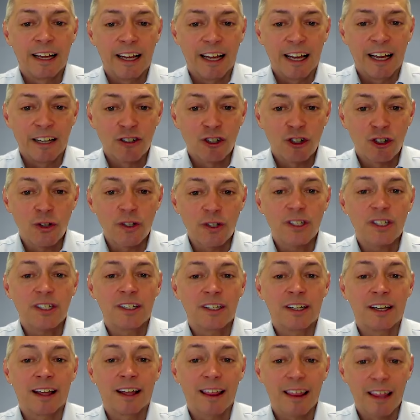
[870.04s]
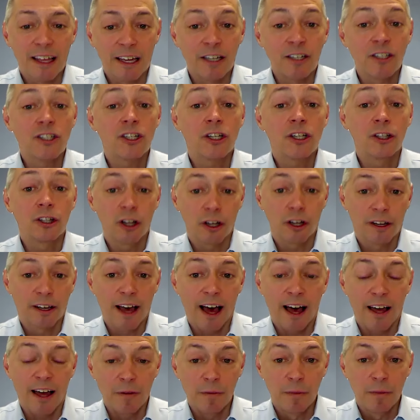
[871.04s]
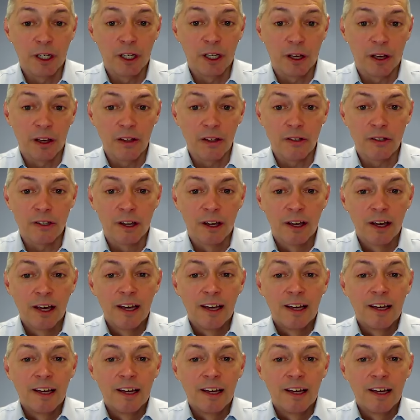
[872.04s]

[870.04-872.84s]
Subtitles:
interesting thing to look at, because